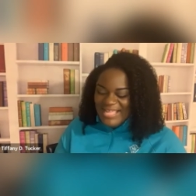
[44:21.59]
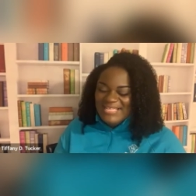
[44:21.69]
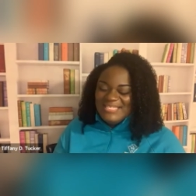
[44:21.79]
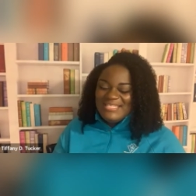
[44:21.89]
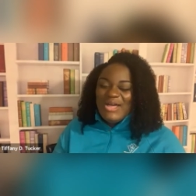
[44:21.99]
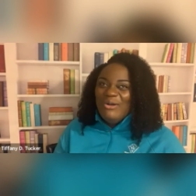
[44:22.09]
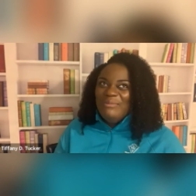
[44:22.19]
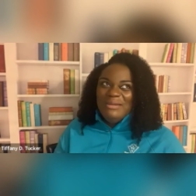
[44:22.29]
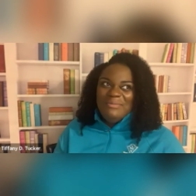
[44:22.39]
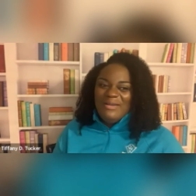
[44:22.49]
It's so
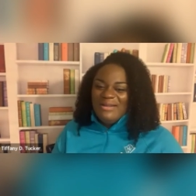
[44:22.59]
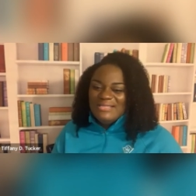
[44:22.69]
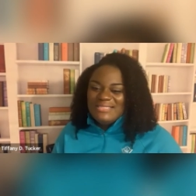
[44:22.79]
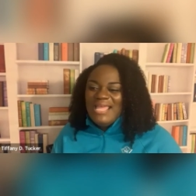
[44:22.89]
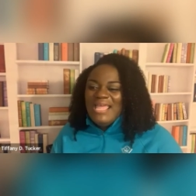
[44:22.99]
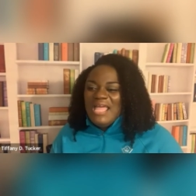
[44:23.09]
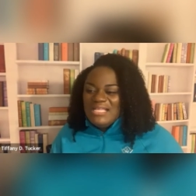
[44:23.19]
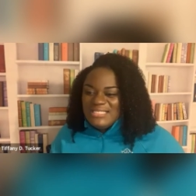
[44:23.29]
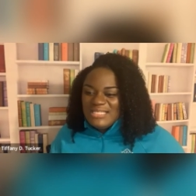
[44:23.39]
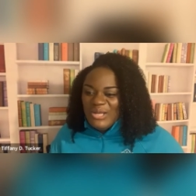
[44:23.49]
many parts.
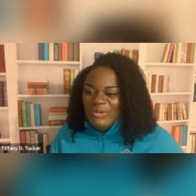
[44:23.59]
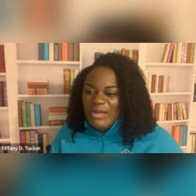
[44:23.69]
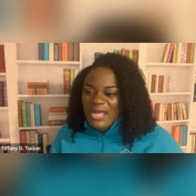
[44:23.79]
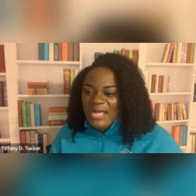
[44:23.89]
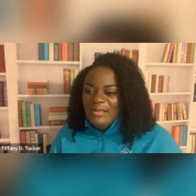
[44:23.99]
So,